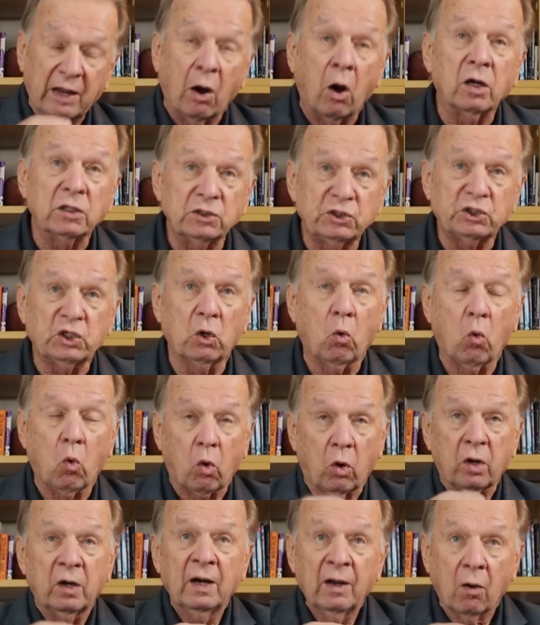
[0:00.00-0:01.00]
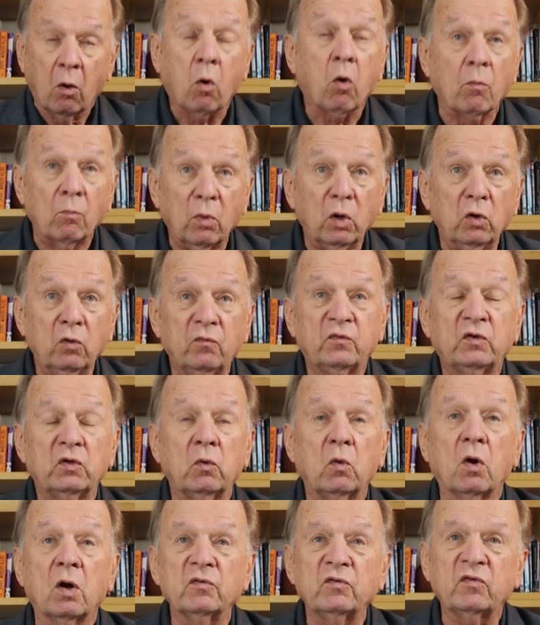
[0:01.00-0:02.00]
onshore or move
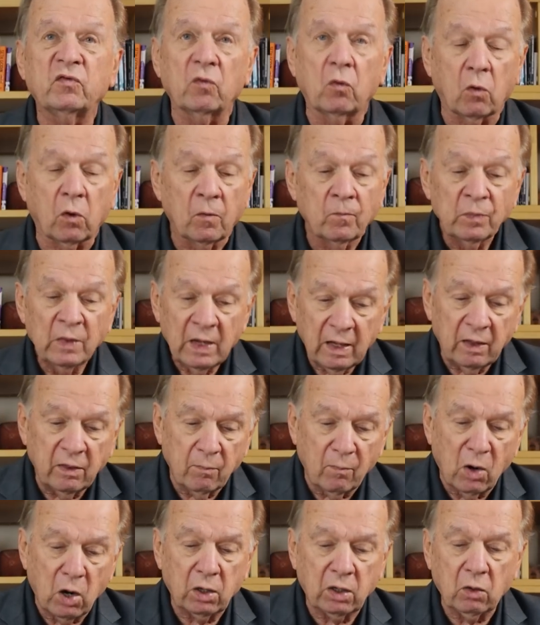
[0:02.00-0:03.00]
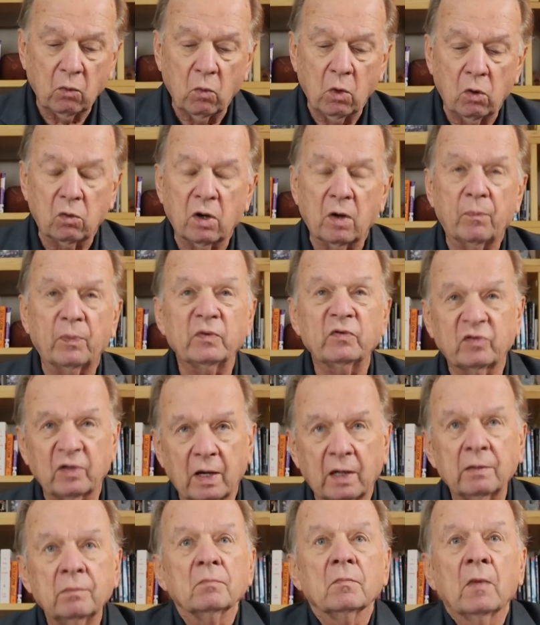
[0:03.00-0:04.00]
to onshore. And the market woke up and
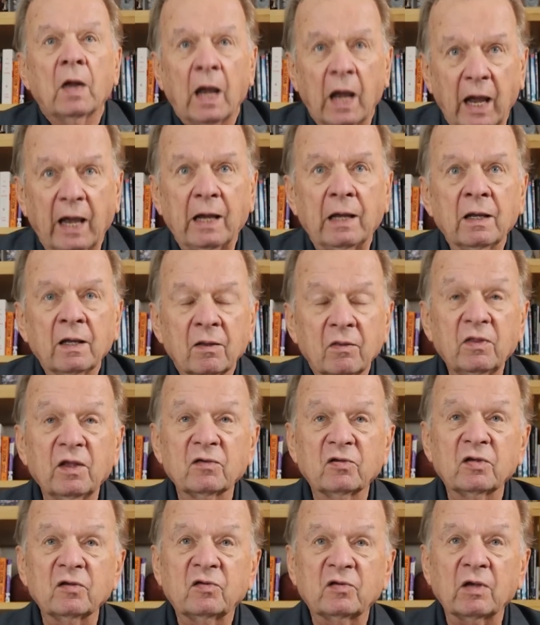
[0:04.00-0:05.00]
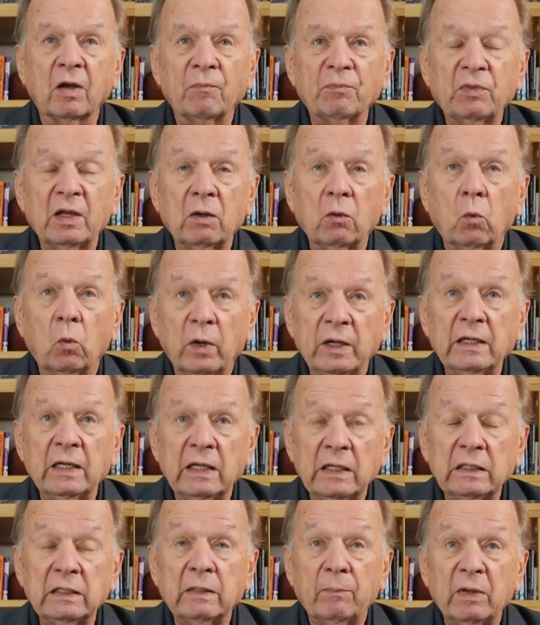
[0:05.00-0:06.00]
said, hey, this is something we
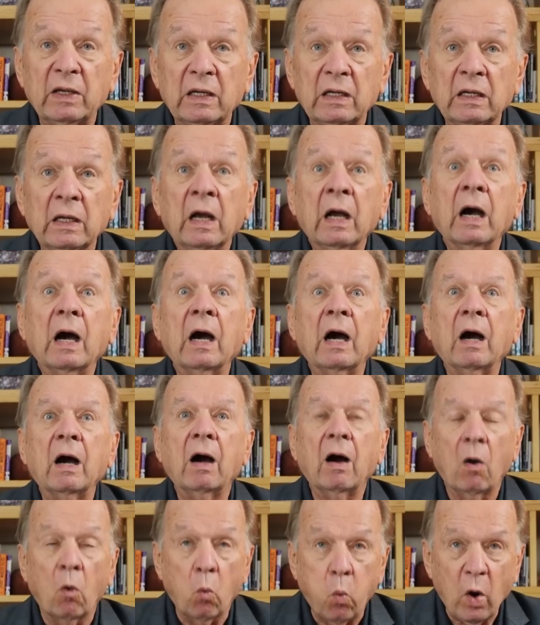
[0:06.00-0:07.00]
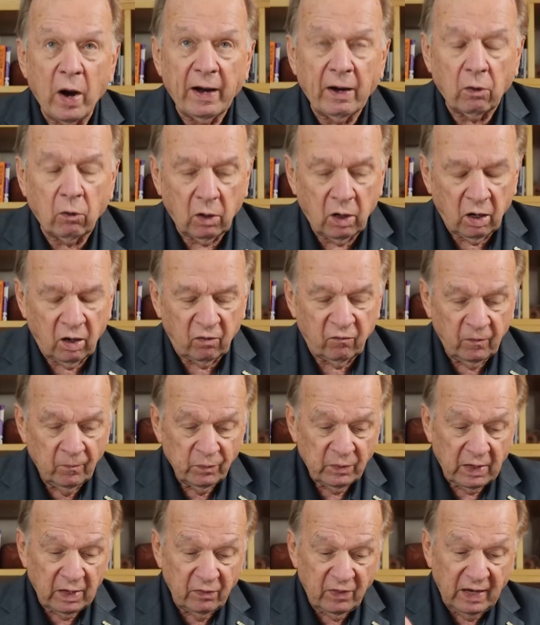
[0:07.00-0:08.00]
need to be aware of.
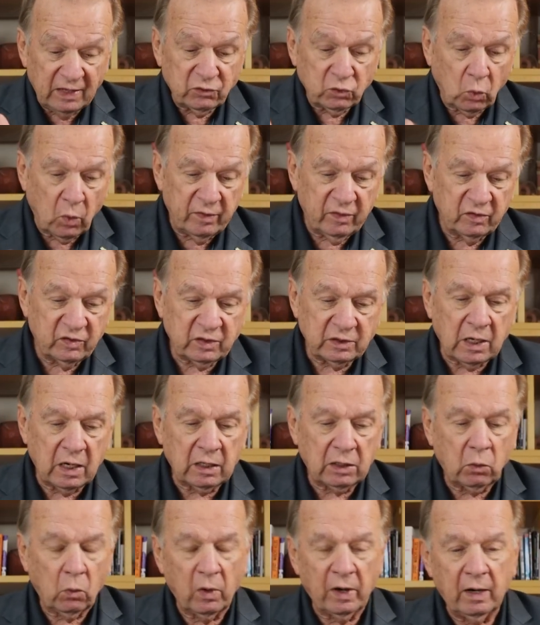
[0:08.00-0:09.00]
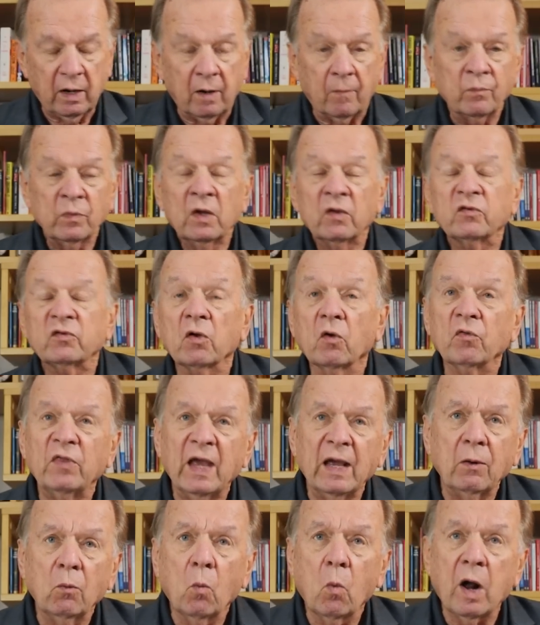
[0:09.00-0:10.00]
And that's why the stock went up. So
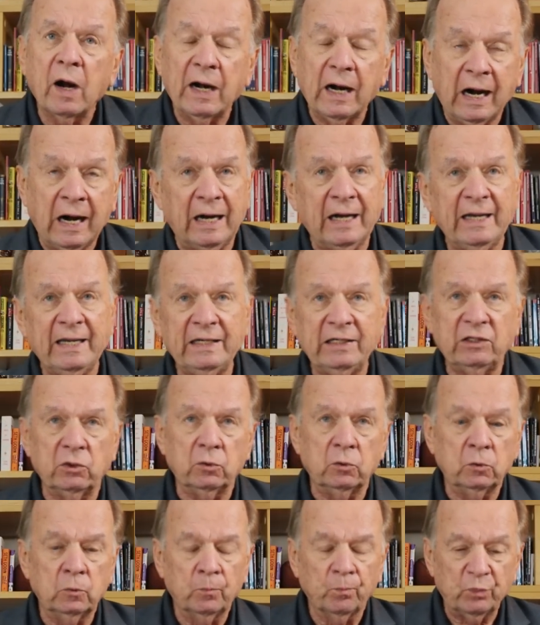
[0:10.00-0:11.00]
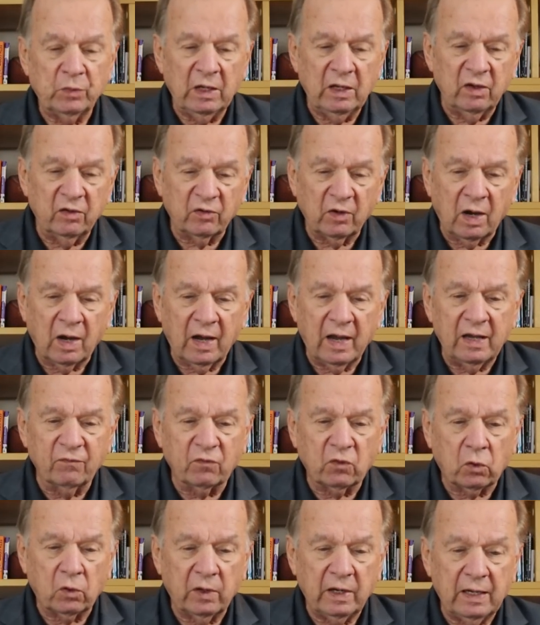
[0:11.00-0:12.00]
then what I do is I
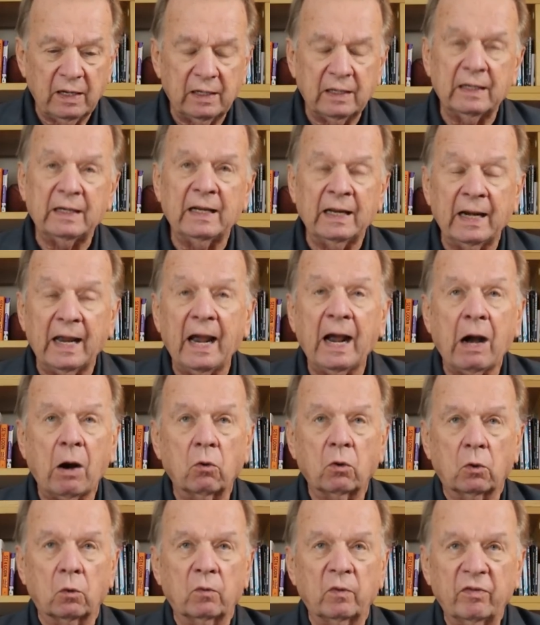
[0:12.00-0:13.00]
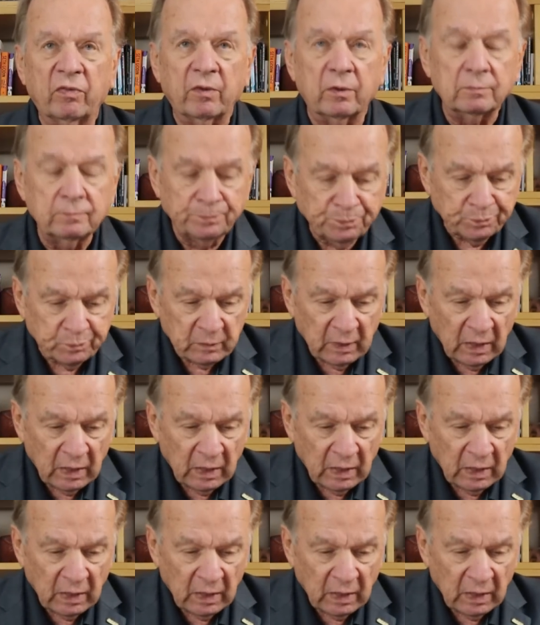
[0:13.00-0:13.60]
have created an algorithm